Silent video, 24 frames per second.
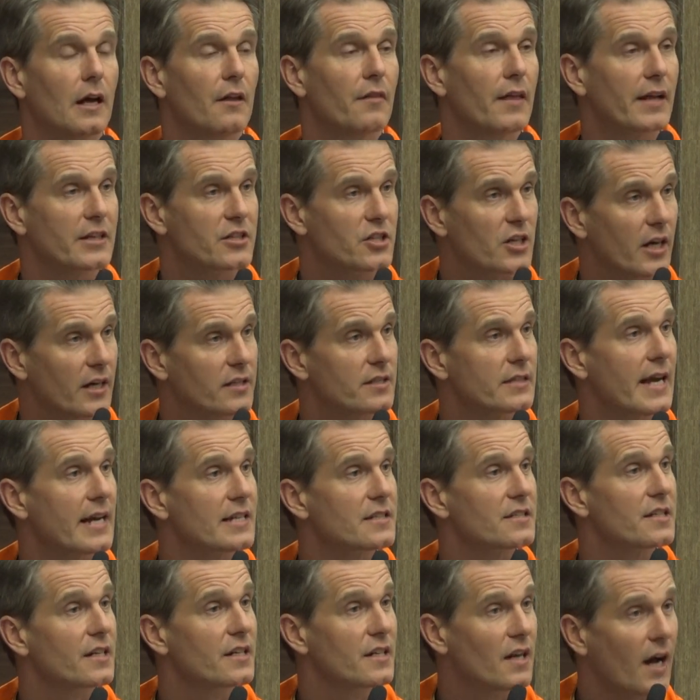that just
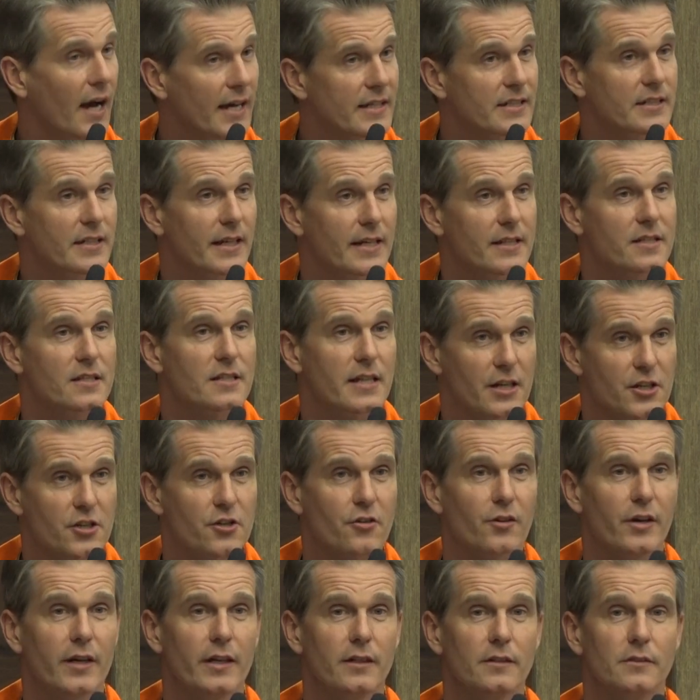as the 19th
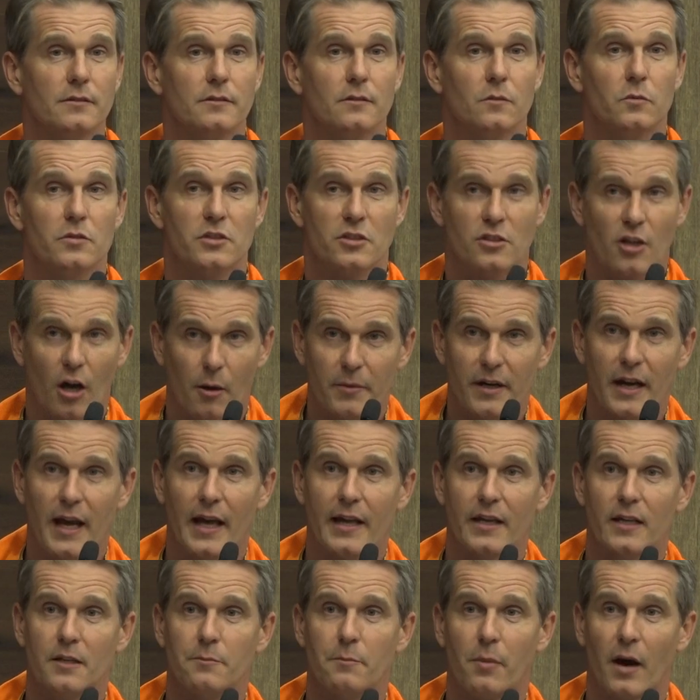century was
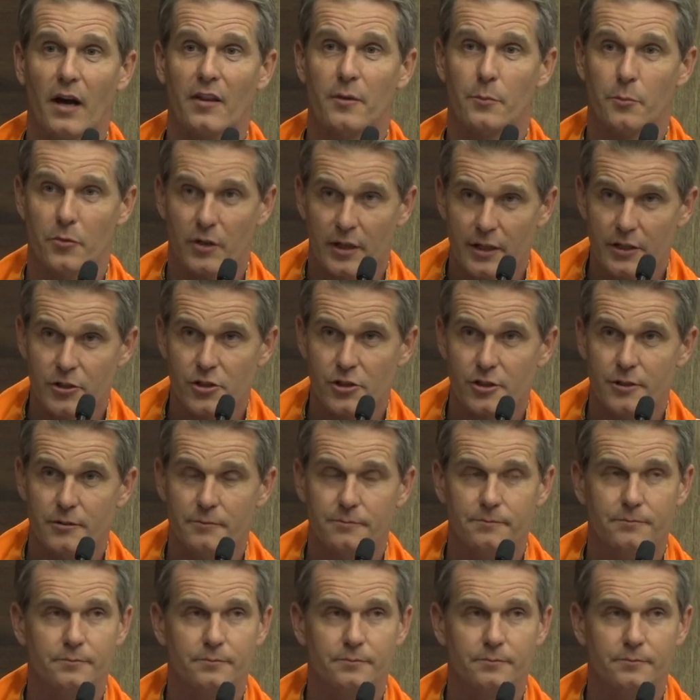dominated by the British,